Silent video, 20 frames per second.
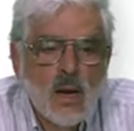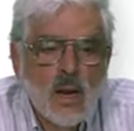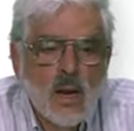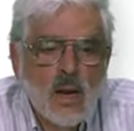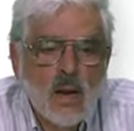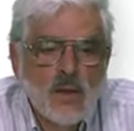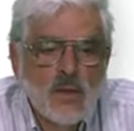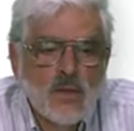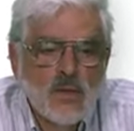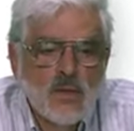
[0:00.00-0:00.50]

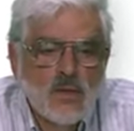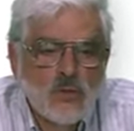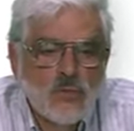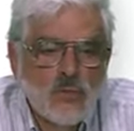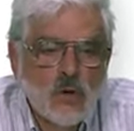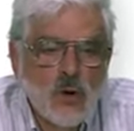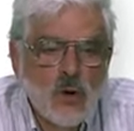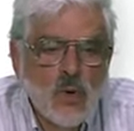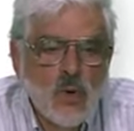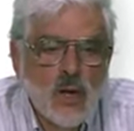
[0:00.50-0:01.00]
And
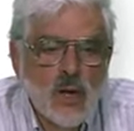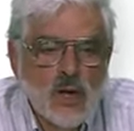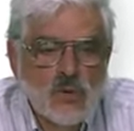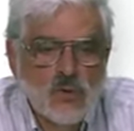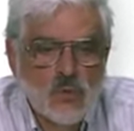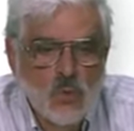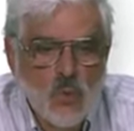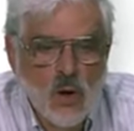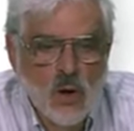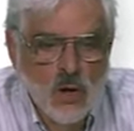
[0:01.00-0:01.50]
this row
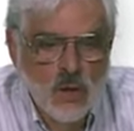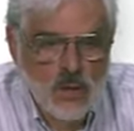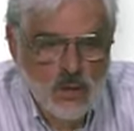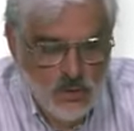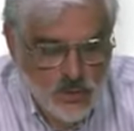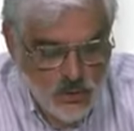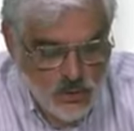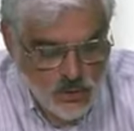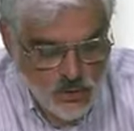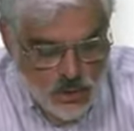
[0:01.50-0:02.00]
has 1
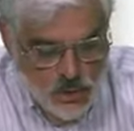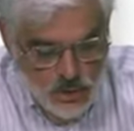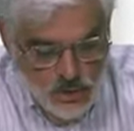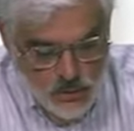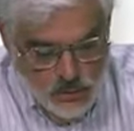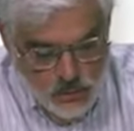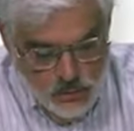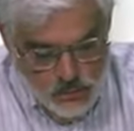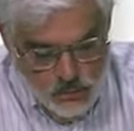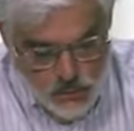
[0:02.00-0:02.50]
in the
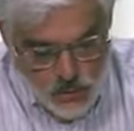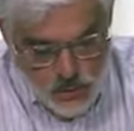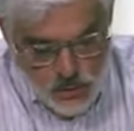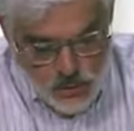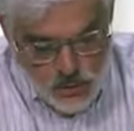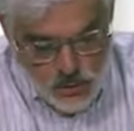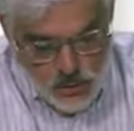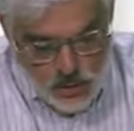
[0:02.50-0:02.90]
second and fourth